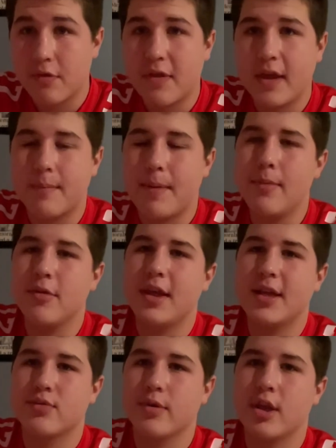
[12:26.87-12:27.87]
People think
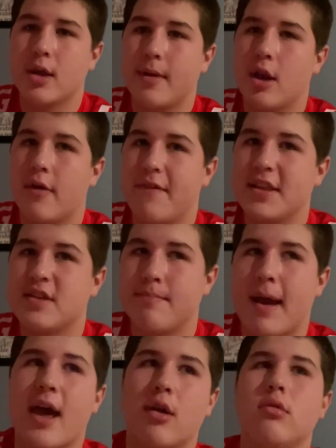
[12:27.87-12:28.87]
it's really going to be an offensive
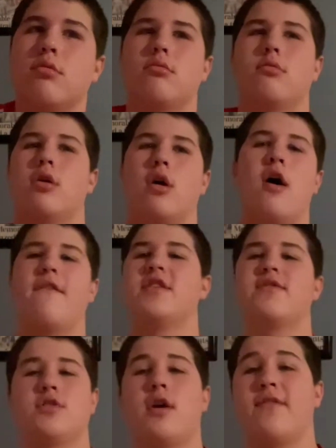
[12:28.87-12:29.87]
battle, offense
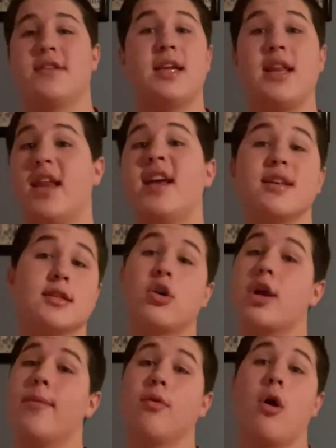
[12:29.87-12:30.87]
versus offense, and it is. Don't
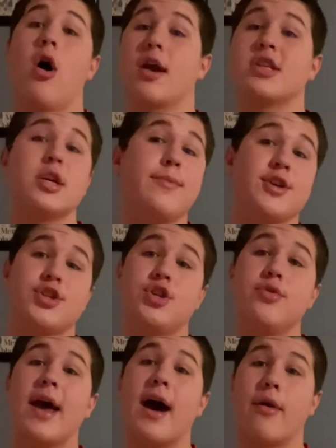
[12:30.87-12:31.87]
get me wrong. It's going to be a
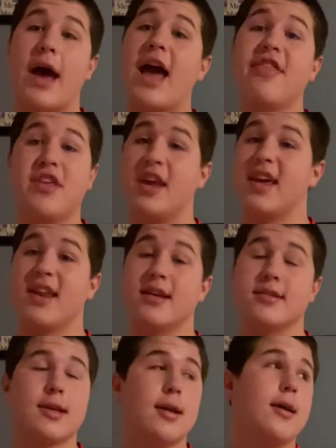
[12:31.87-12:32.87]
shootout. I think it
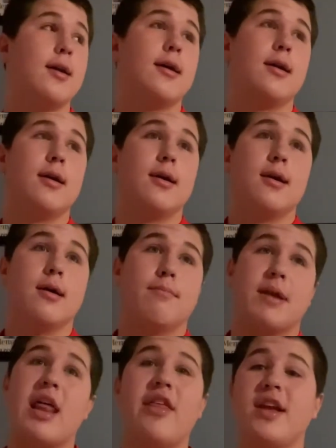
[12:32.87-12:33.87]
is.
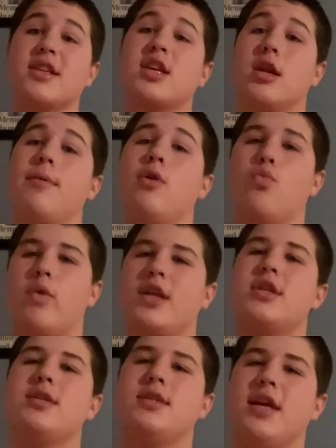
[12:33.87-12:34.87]
But I think it's going to be
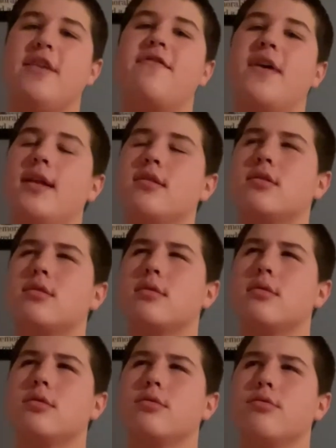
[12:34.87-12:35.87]
which defense
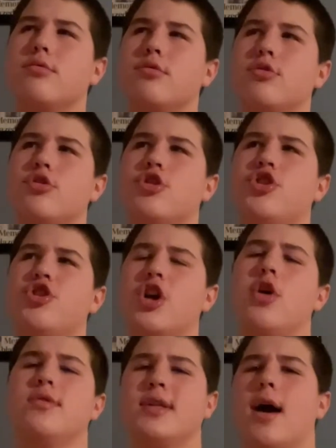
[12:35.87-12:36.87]

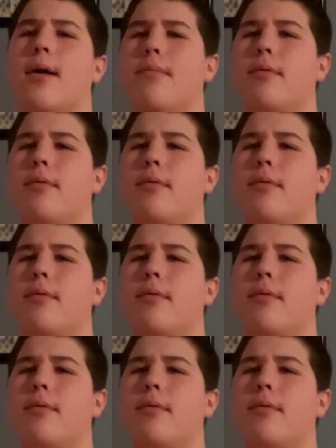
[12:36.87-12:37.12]
shows up.